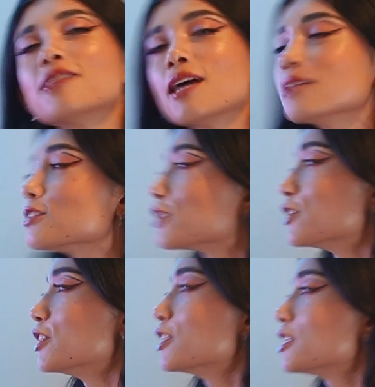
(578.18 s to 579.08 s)
that
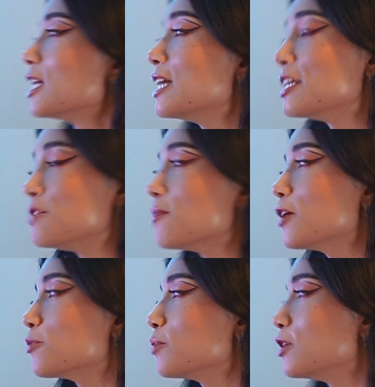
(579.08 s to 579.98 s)
skirt, in my
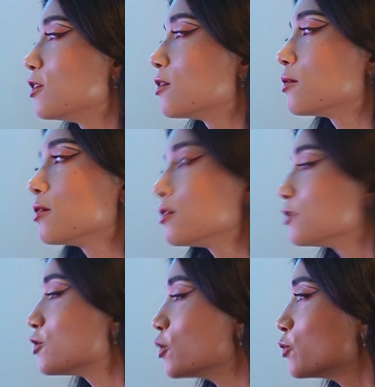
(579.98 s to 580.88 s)
opinion. It's
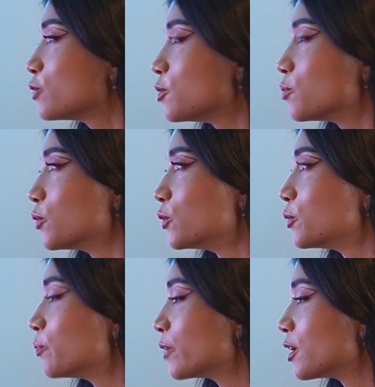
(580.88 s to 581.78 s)
so simple.
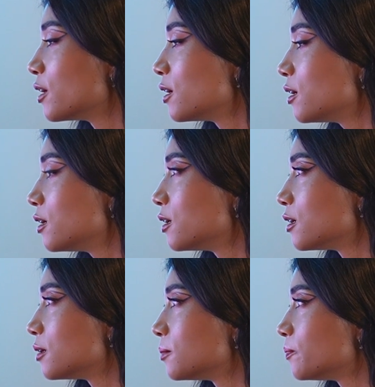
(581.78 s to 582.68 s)

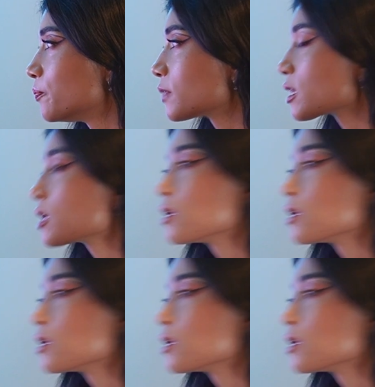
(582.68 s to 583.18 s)
Um,